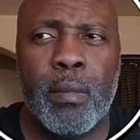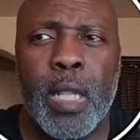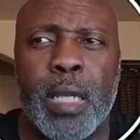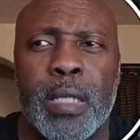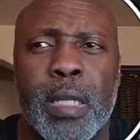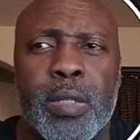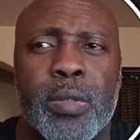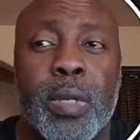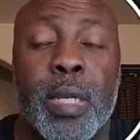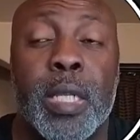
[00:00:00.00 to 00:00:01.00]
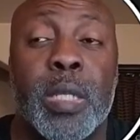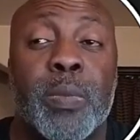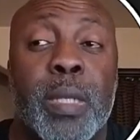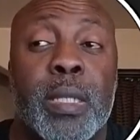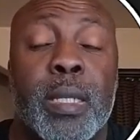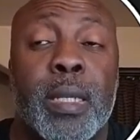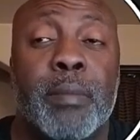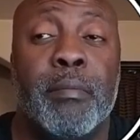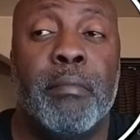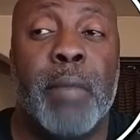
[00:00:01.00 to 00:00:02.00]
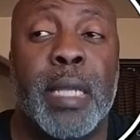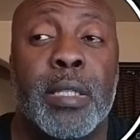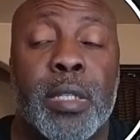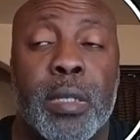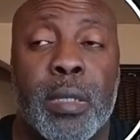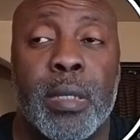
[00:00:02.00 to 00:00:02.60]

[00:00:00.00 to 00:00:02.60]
just to explicitly mention